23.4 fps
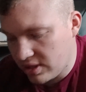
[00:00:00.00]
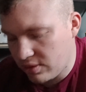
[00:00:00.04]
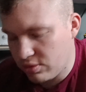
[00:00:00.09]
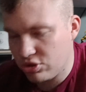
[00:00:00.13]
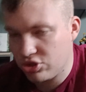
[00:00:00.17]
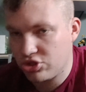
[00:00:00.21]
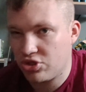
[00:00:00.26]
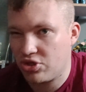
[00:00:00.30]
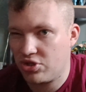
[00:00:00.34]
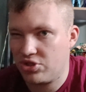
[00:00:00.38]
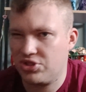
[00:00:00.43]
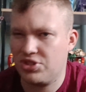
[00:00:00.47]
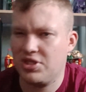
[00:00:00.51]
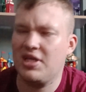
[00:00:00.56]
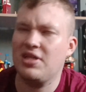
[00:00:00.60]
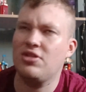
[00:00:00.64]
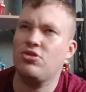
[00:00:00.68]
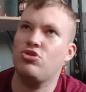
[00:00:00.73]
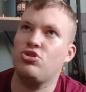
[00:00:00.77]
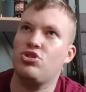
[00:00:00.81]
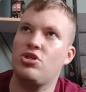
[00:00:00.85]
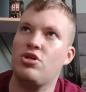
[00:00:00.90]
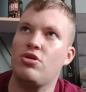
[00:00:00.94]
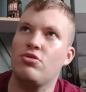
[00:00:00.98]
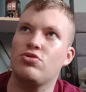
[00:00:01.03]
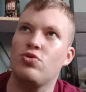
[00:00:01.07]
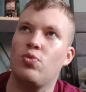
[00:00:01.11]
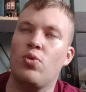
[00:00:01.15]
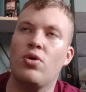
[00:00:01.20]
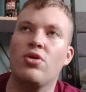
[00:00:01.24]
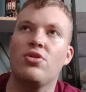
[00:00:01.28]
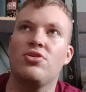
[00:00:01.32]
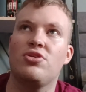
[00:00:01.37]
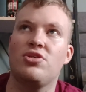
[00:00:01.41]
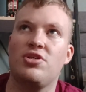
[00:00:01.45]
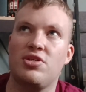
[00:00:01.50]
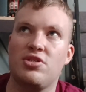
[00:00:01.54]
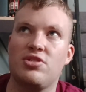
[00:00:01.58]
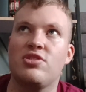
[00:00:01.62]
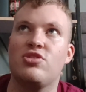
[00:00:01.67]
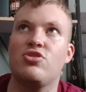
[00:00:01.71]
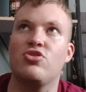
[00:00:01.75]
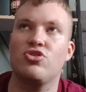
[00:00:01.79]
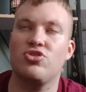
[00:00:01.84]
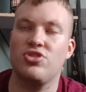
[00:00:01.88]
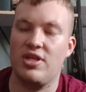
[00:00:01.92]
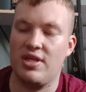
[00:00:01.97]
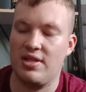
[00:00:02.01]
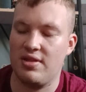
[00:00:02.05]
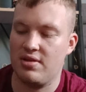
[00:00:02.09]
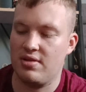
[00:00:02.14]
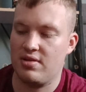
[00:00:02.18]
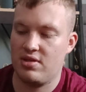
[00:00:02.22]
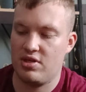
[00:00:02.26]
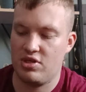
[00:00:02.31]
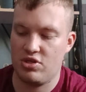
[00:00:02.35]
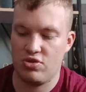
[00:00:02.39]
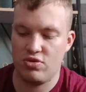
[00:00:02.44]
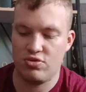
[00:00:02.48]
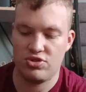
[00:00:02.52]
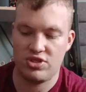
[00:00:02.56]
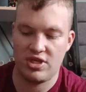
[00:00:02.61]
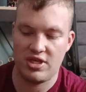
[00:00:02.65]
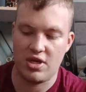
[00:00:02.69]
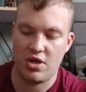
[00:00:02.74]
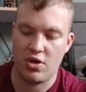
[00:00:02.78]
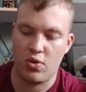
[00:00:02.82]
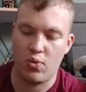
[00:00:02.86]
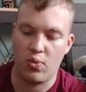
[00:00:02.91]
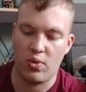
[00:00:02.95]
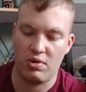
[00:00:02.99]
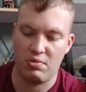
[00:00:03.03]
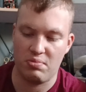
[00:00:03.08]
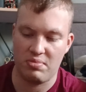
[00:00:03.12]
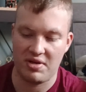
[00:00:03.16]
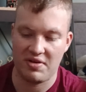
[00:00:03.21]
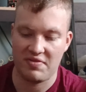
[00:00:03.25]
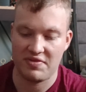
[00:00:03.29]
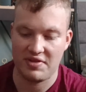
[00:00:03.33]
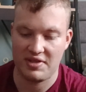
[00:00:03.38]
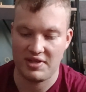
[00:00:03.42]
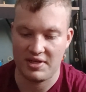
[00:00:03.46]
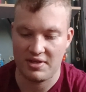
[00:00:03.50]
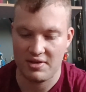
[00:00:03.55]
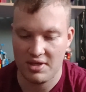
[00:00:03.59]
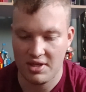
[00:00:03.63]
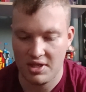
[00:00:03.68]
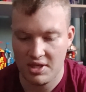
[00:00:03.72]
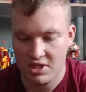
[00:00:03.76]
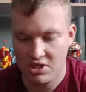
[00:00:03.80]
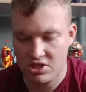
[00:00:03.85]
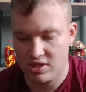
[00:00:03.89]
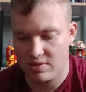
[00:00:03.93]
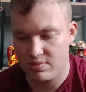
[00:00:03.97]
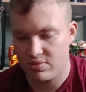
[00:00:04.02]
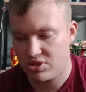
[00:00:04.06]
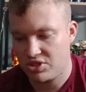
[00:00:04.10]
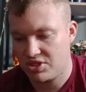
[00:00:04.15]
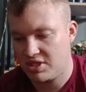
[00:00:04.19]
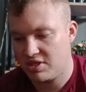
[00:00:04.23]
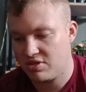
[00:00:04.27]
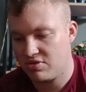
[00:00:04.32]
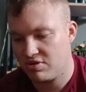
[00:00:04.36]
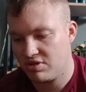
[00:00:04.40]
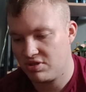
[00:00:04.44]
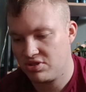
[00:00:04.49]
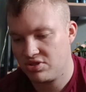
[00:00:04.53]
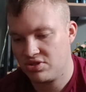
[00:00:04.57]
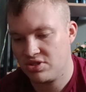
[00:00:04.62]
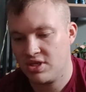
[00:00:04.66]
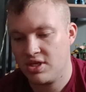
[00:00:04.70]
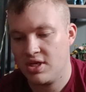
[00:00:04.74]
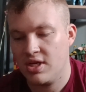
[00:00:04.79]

I was just going to say, does she use a wand? She does you do see her wand briefly in Chamber of Secrets.